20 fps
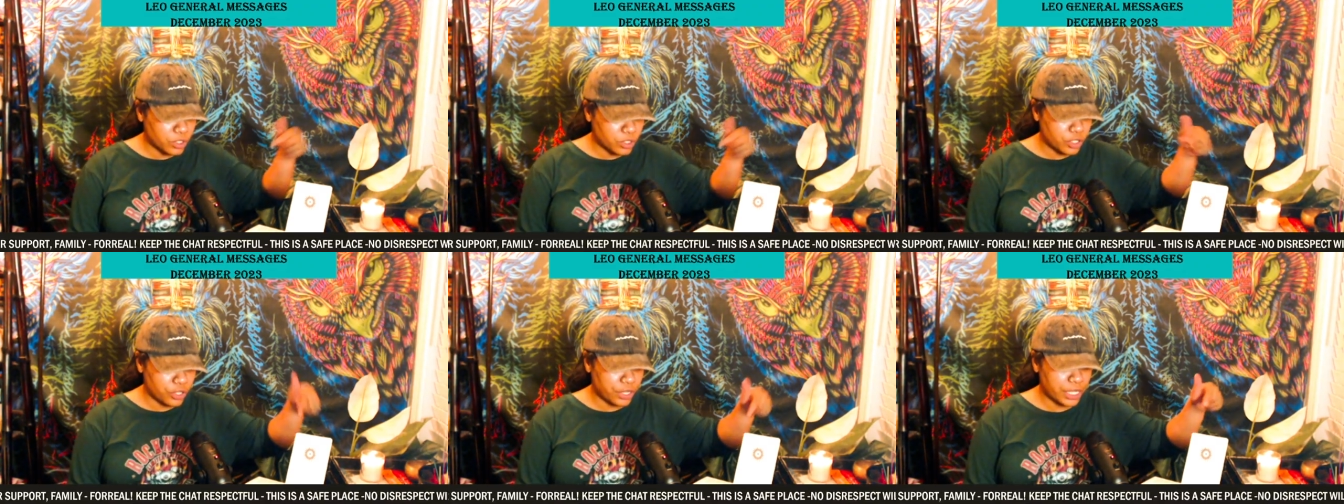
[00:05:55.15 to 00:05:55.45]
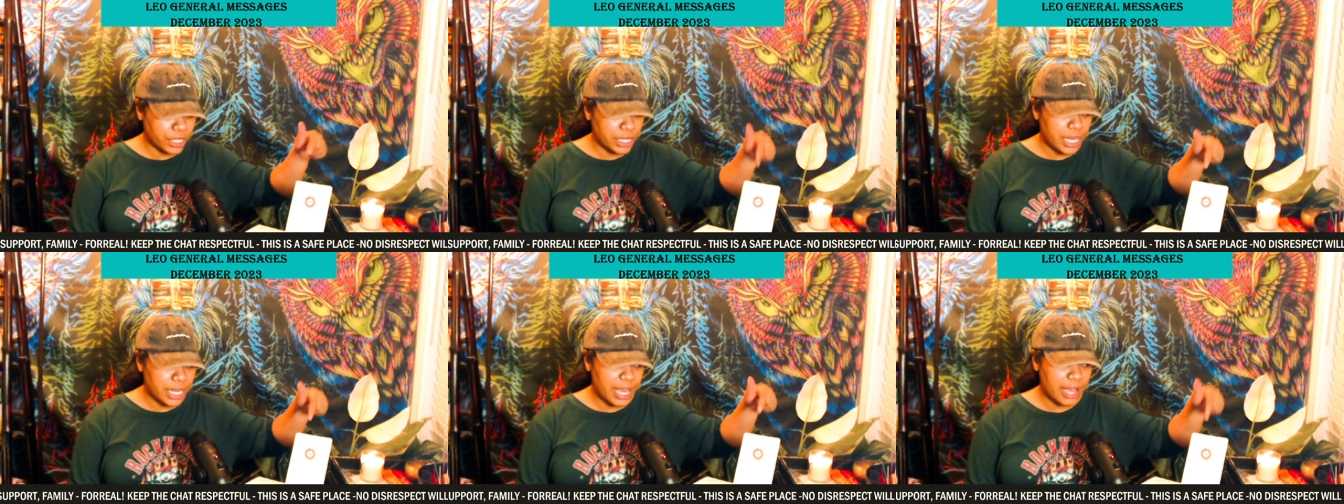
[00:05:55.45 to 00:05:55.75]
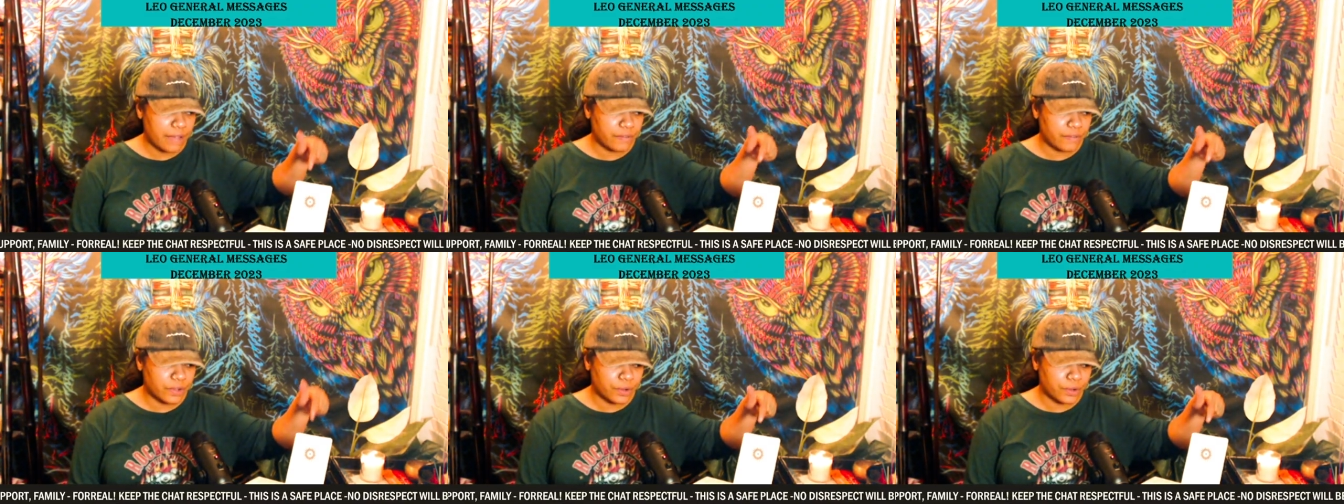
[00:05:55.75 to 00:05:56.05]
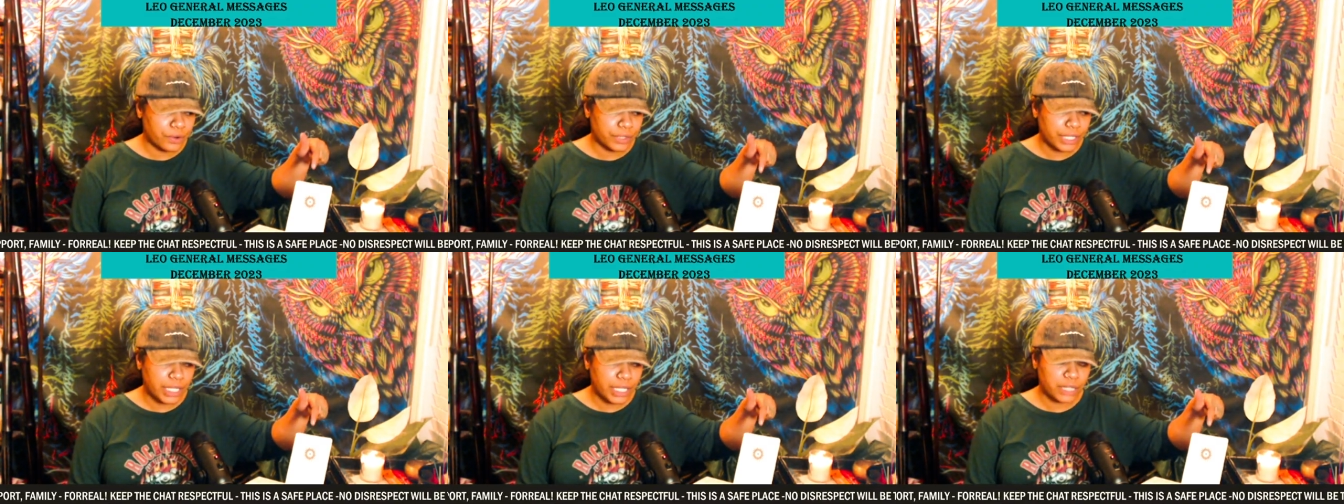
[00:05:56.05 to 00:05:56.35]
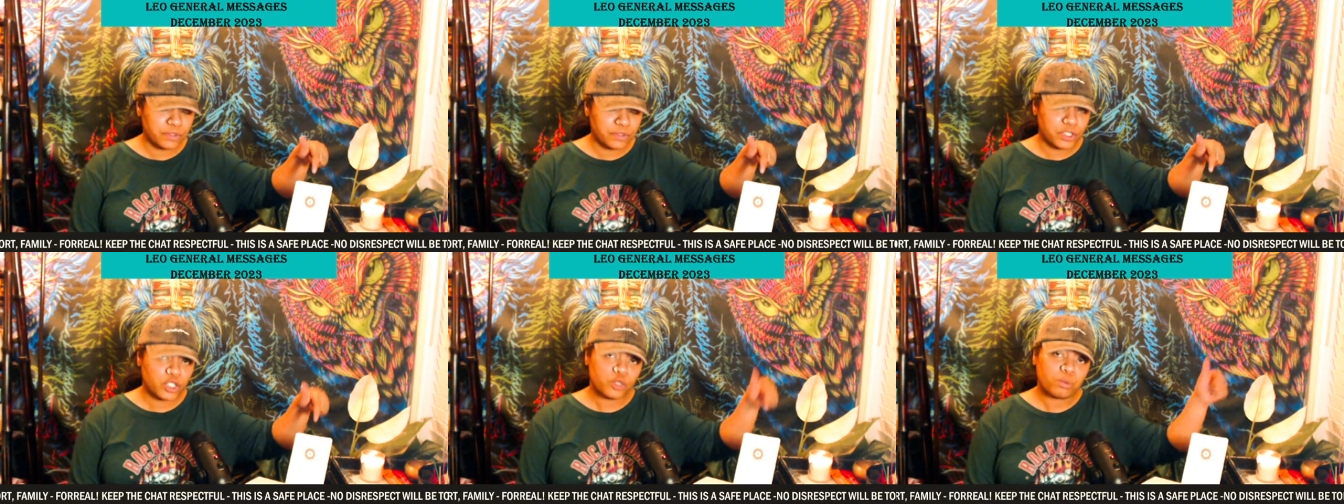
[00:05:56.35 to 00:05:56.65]
you're going to have a
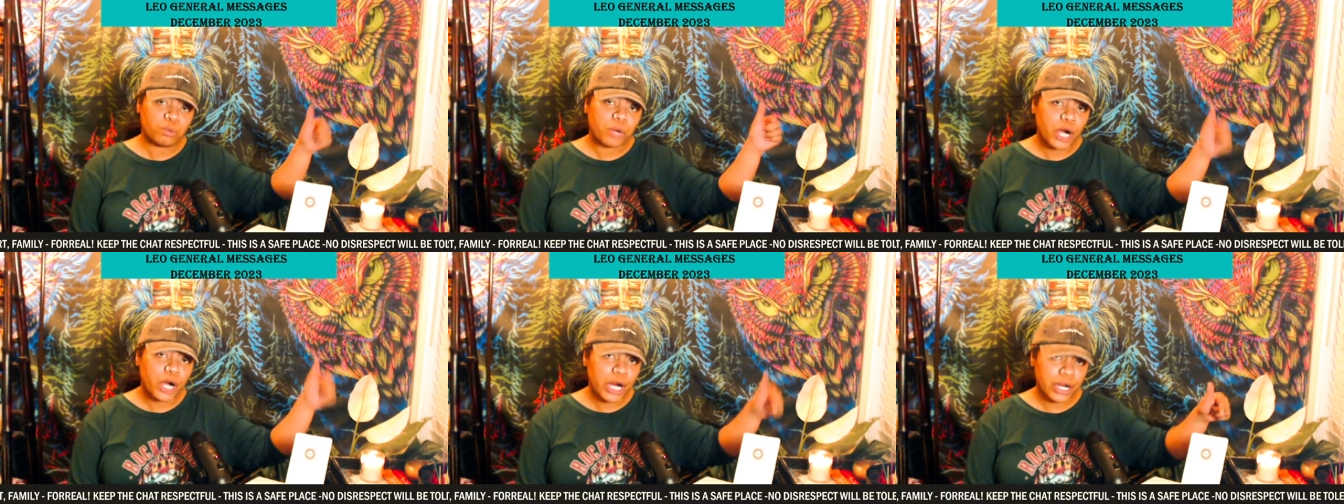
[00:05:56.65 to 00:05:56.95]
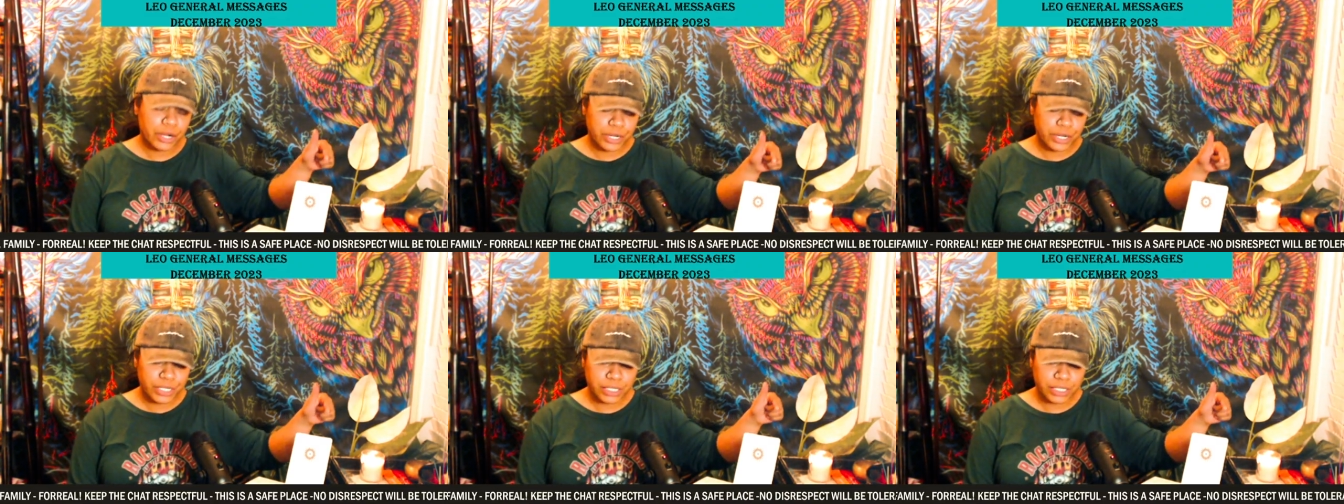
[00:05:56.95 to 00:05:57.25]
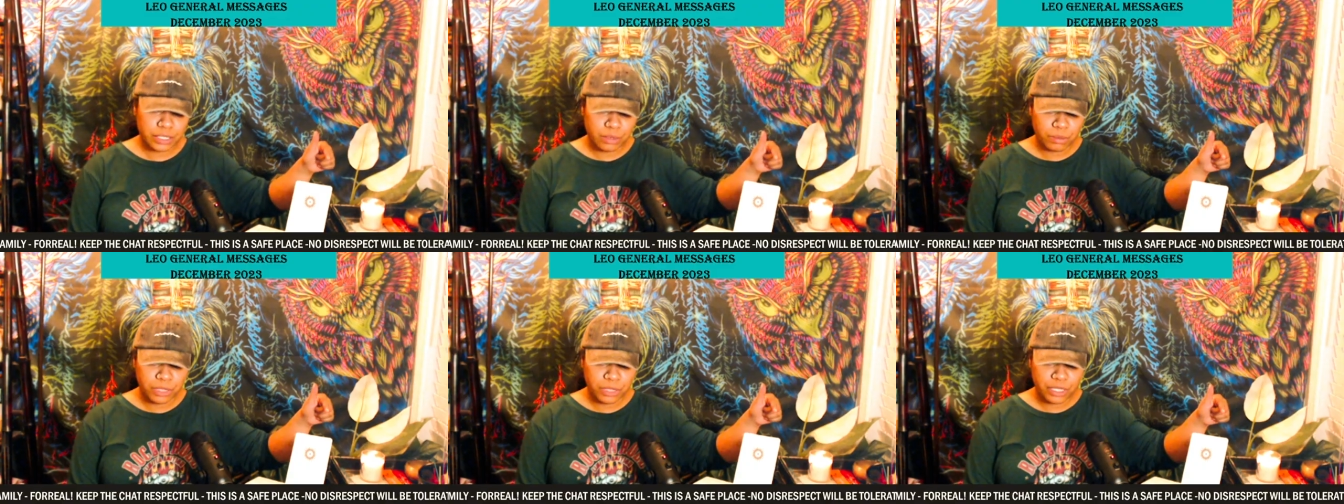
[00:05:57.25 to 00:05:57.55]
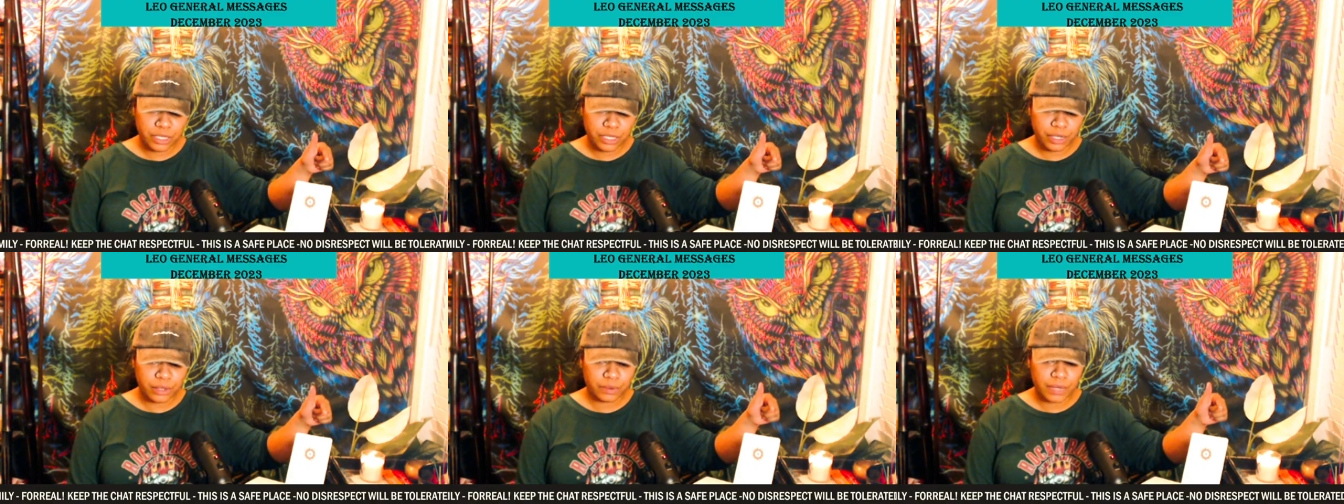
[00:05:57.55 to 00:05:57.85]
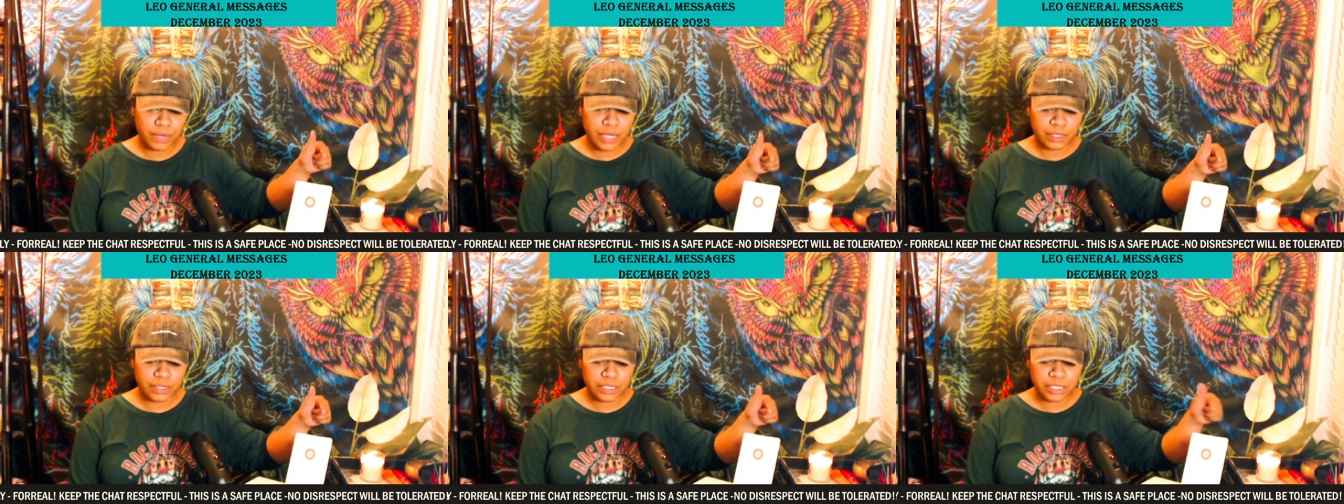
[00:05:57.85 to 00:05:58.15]
creative spark or something
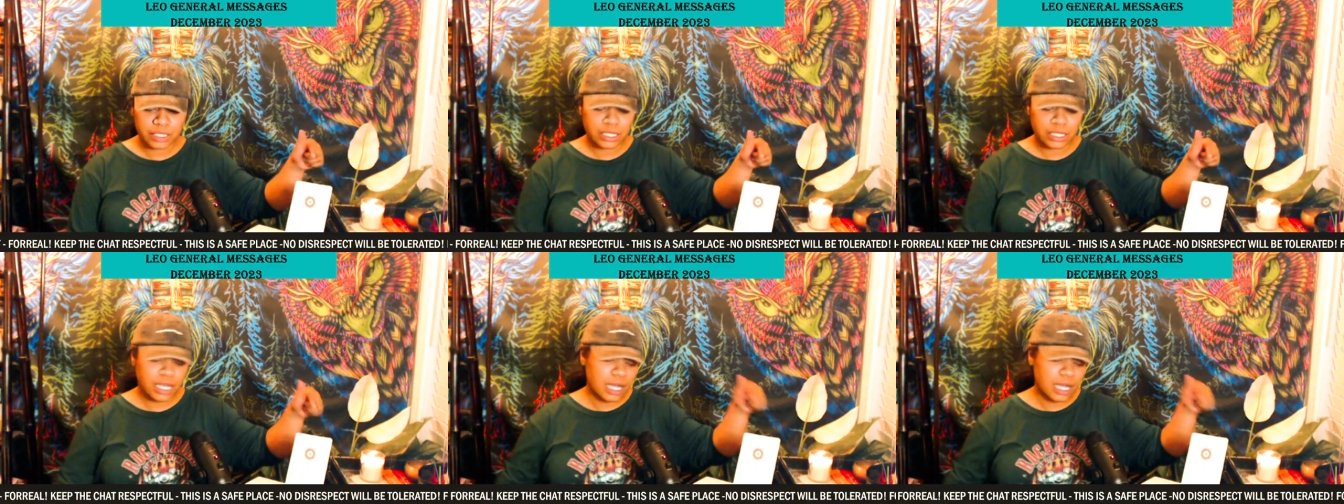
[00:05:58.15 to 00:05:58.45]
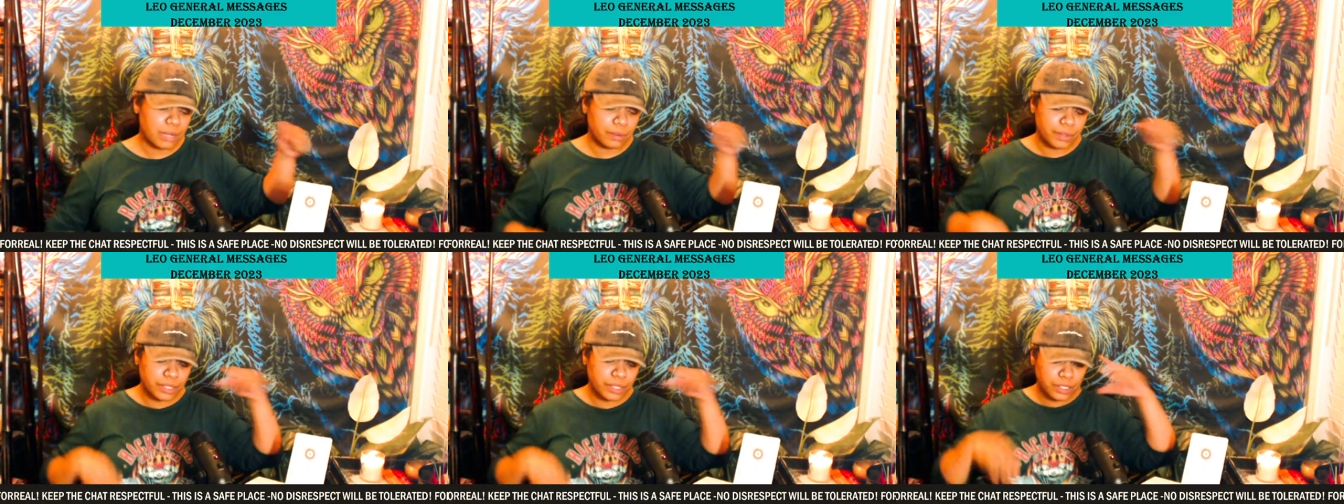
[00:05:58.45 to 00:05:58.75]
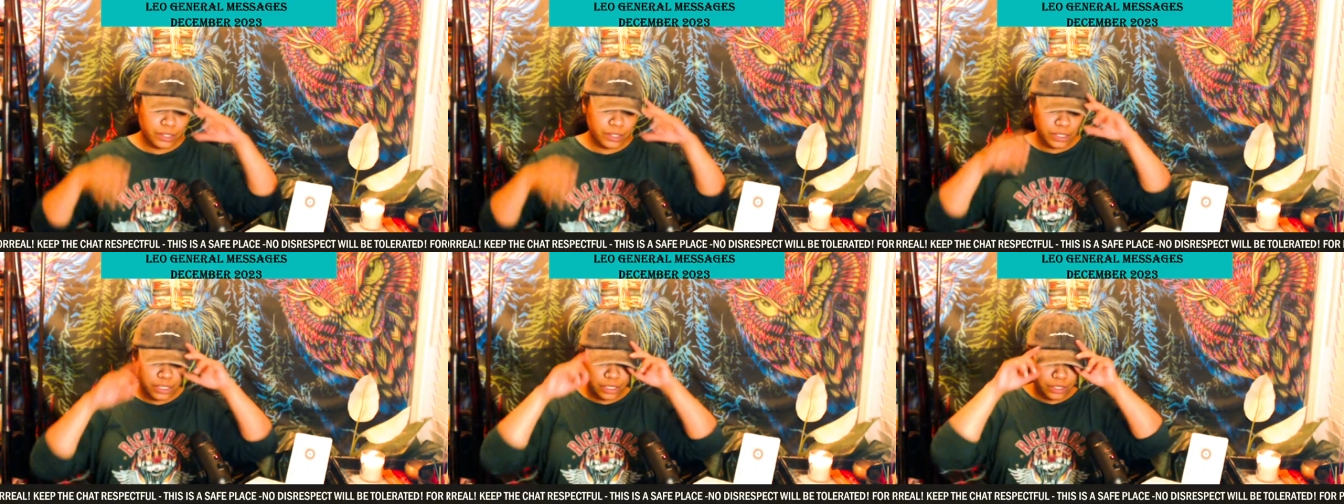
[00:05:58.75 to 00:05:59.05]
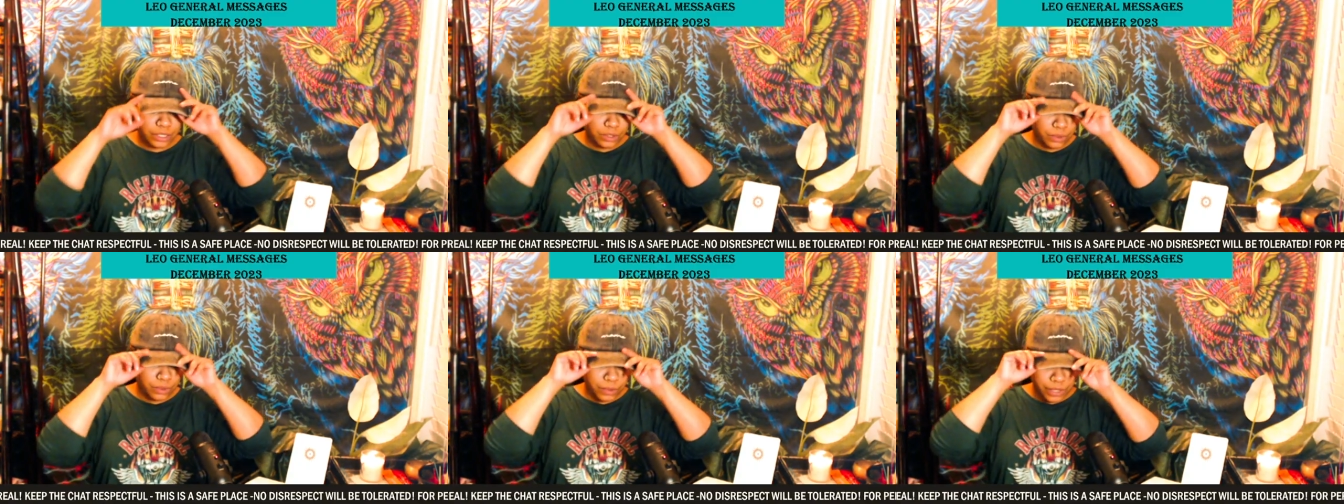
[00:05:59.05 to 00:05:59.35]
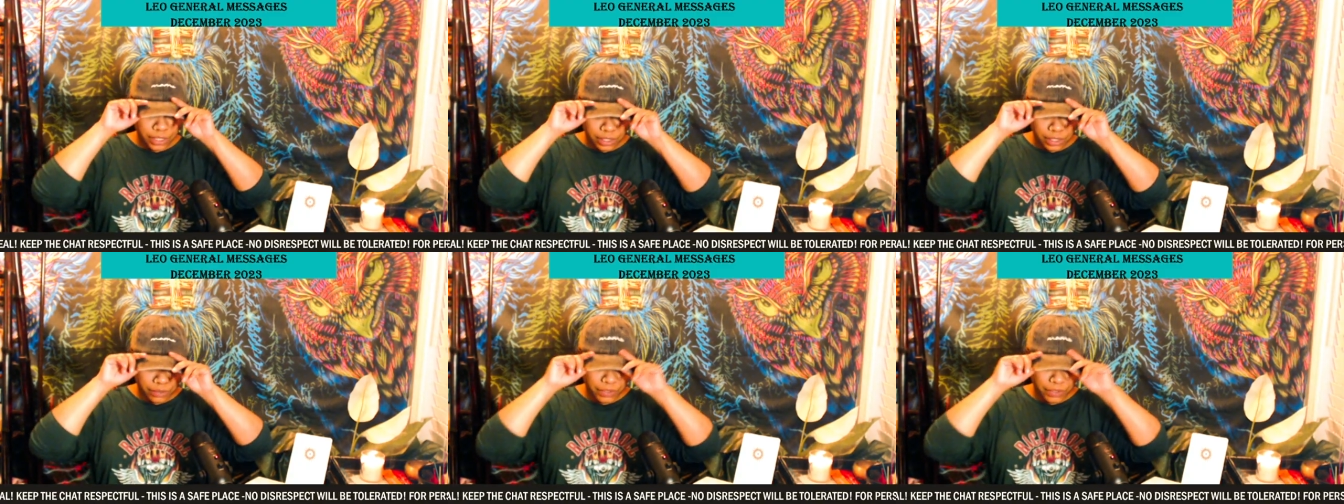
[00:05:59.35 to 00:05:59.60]
around this time when you see this reading,